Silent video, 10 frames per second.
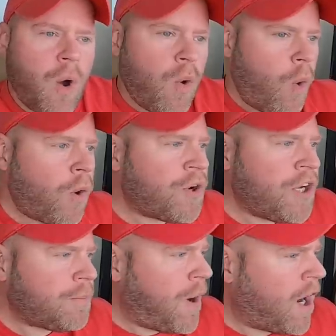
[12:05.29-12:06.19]
order
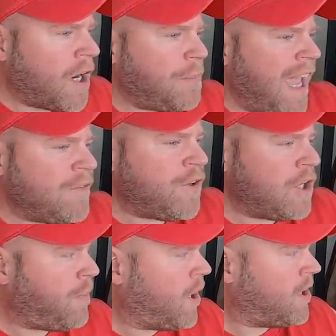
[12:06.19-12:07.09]
your part, pay for
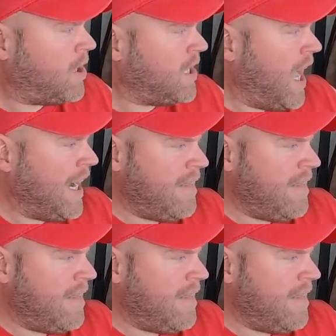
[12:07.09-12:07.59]
your part online,